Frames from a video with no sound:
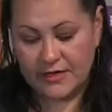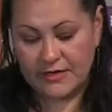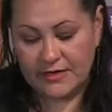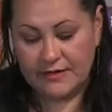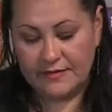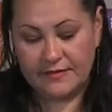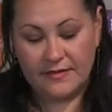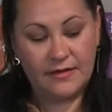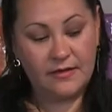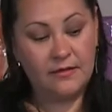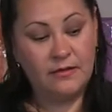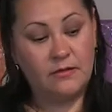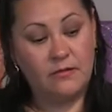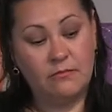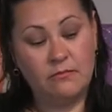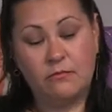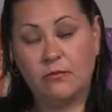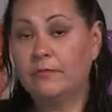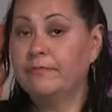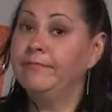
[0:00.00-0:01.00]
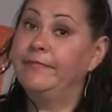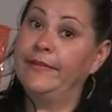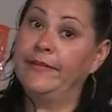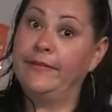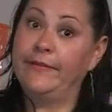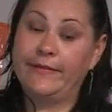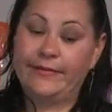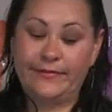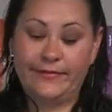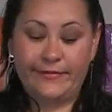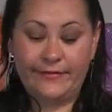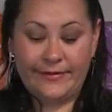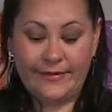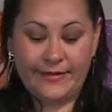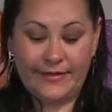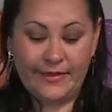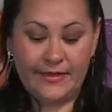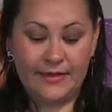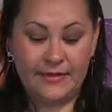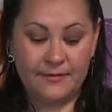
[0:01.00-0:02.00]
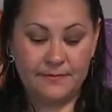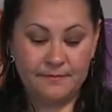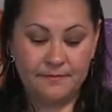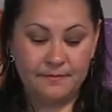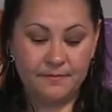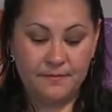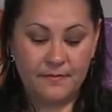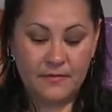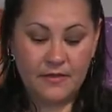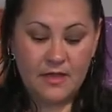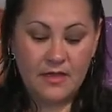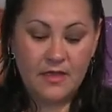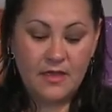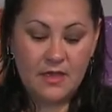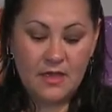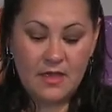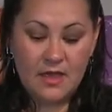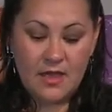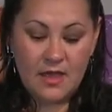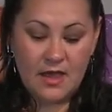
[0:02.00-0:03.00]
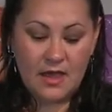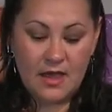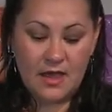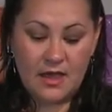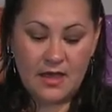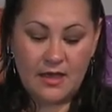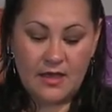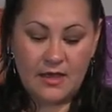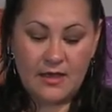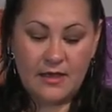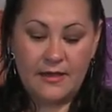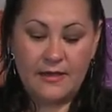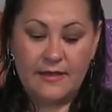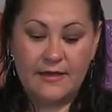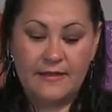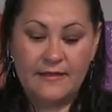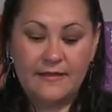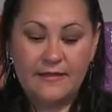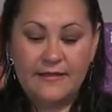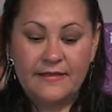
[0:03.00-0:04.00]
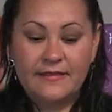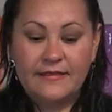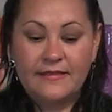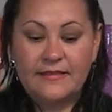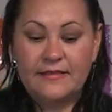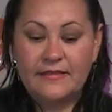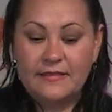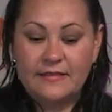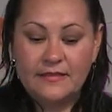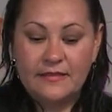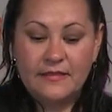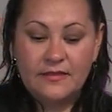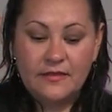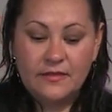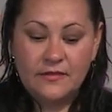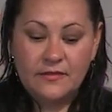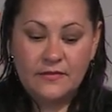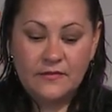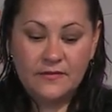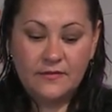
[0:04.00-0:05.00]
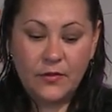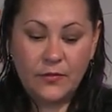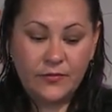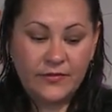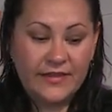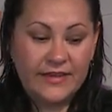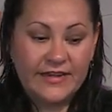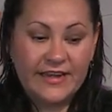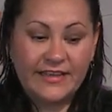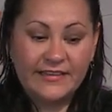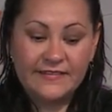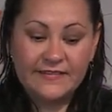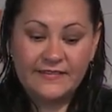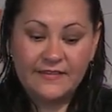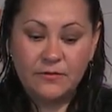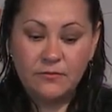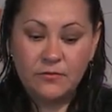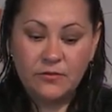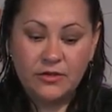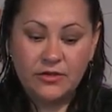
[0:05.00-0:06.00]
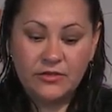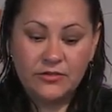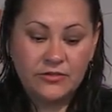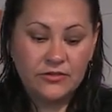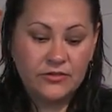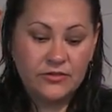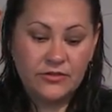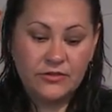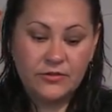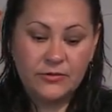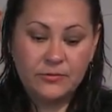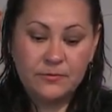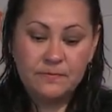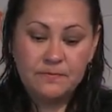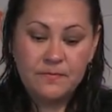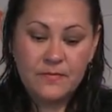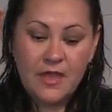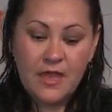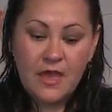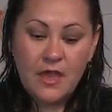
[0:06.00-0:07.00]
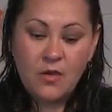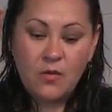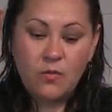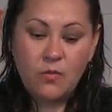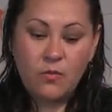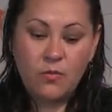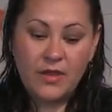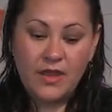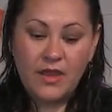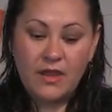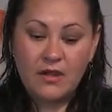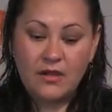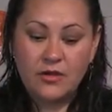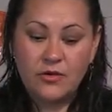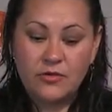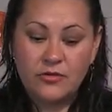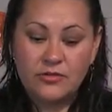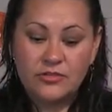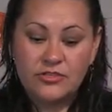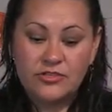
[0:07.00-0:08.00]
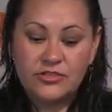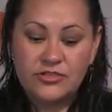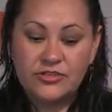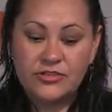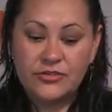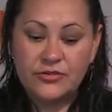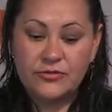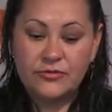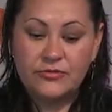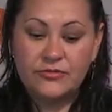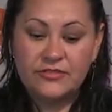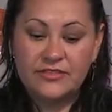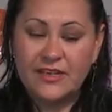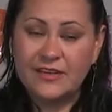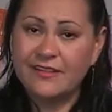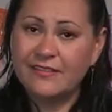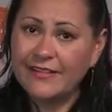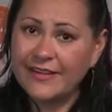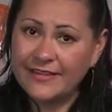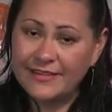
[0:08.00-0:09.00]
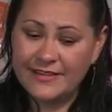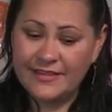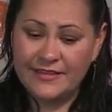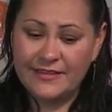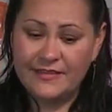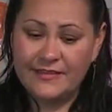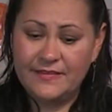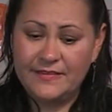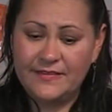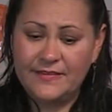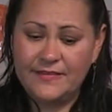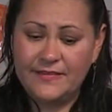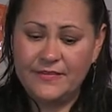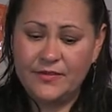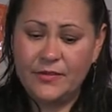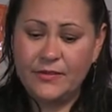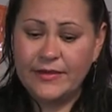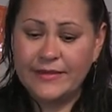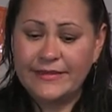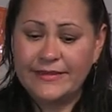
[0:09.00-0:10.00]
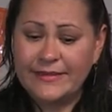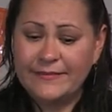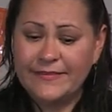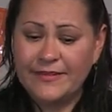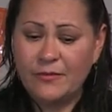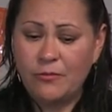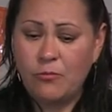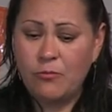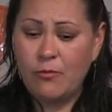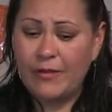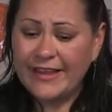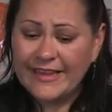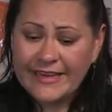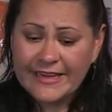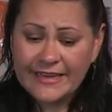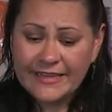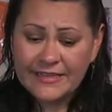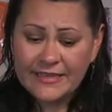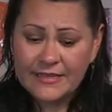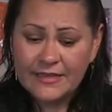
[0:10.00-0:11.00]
it, then well, then you can do it again. Uh, so the next thing we're gonna do, we are going to decorate this. You can leave it white.